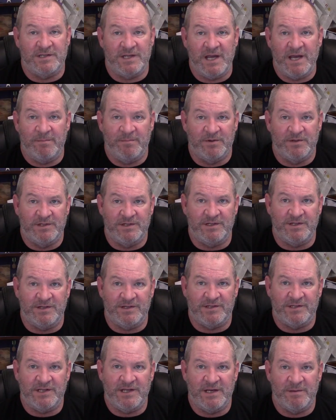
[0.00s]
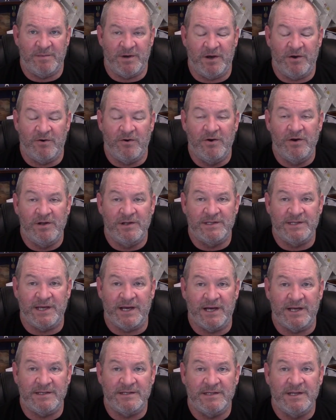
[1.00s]
samples as you see in my oil
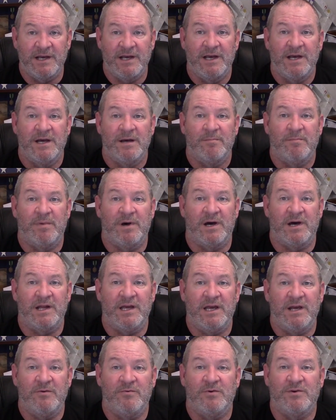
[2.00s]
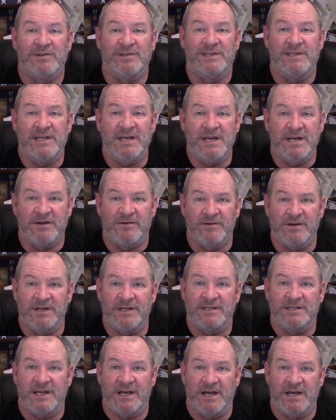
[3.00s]
test, but it will
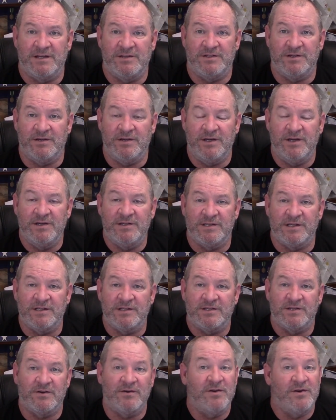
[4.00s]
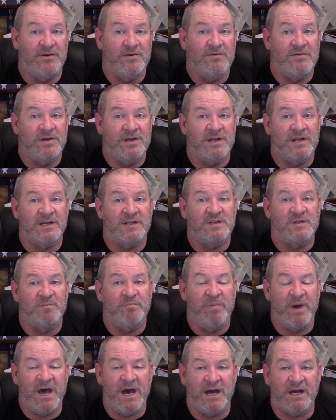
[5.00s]
decrease as you use it. So you can
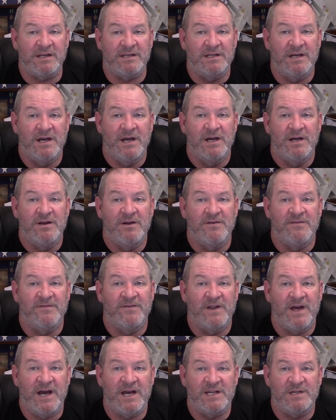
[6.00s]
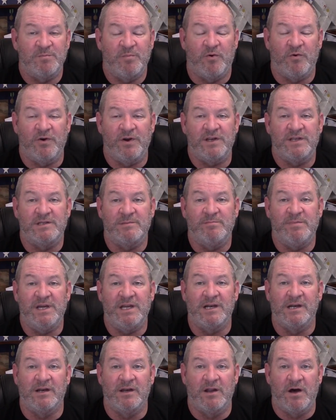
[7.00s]
expect your flash point to
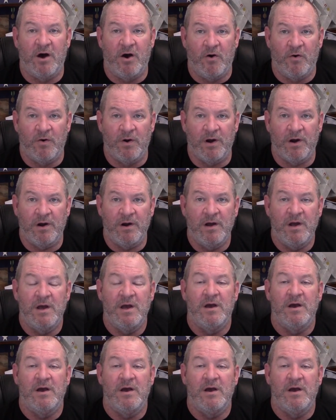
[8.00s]
be lower